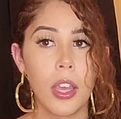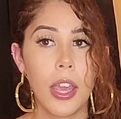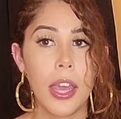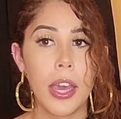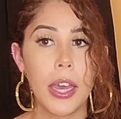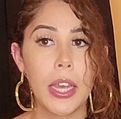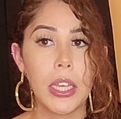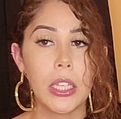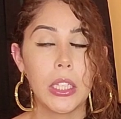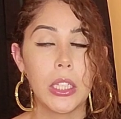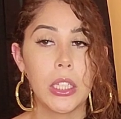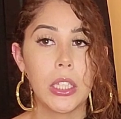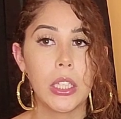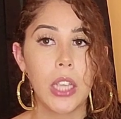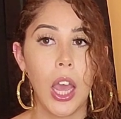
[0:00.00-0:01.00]

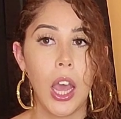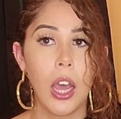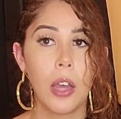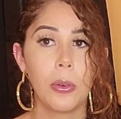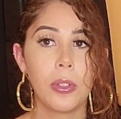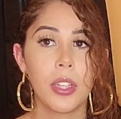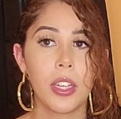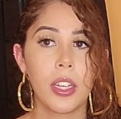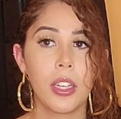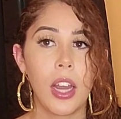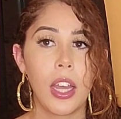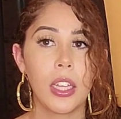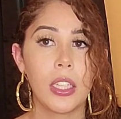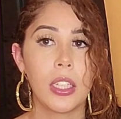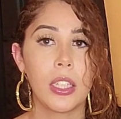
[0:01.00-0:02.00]
and yeah, it was like a
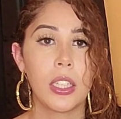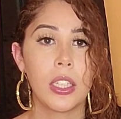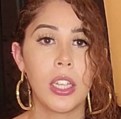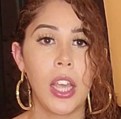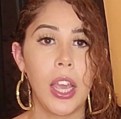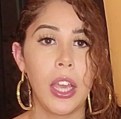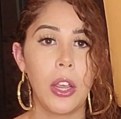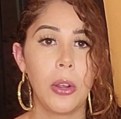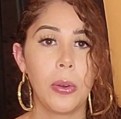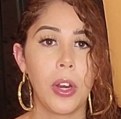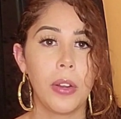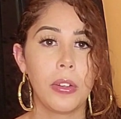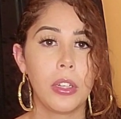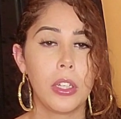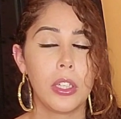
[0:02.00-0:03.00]
nice date or
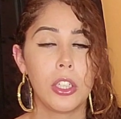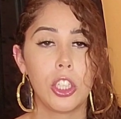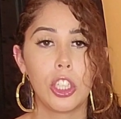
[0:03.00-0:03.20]
whatever.